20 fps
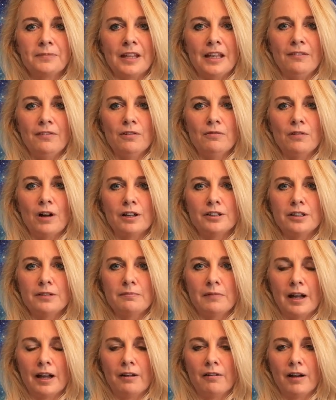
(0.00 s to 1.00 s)
even
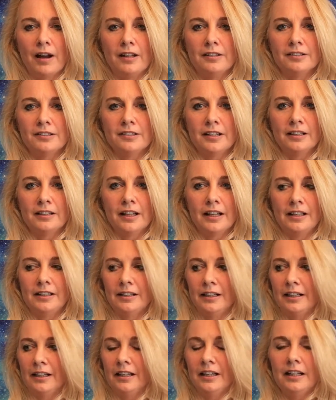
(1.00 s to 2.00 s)
watching my grandson
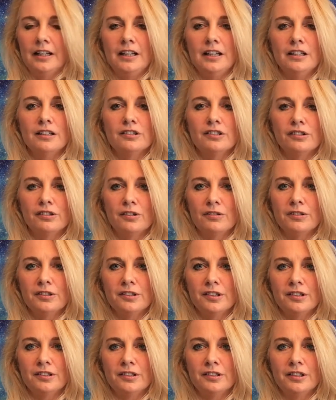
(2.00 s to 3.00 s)
lately, he is so
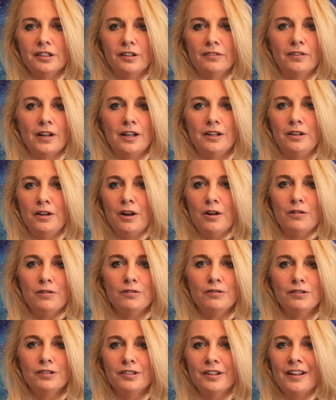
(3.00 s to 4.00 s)
sensitive and
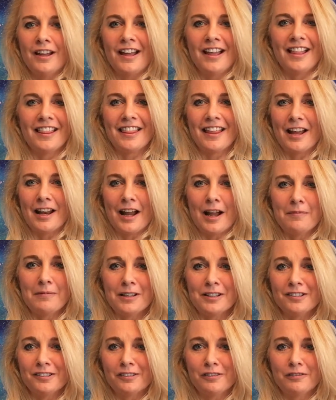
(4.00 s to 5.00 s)
knows that I'm
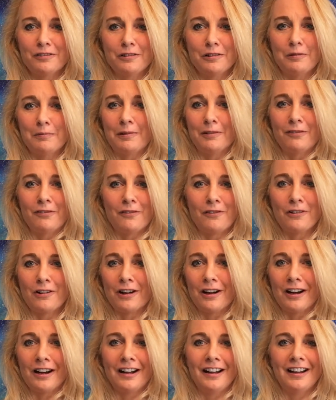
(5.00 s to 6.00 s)
at school
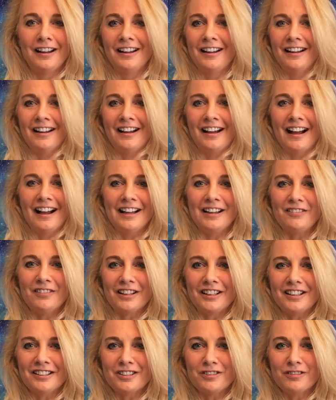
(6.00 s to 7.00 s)
before I
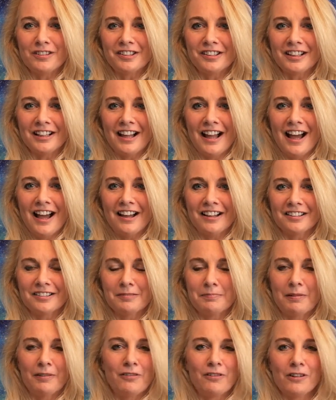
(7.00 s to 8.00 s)
even get to his
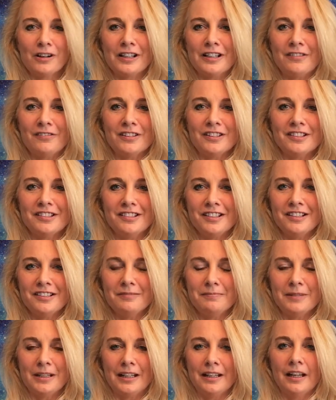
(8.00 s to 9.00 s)
class, before he even
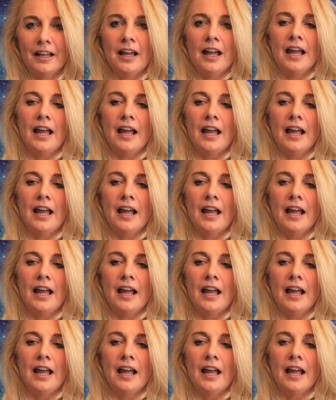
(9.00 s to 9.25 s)
sees me.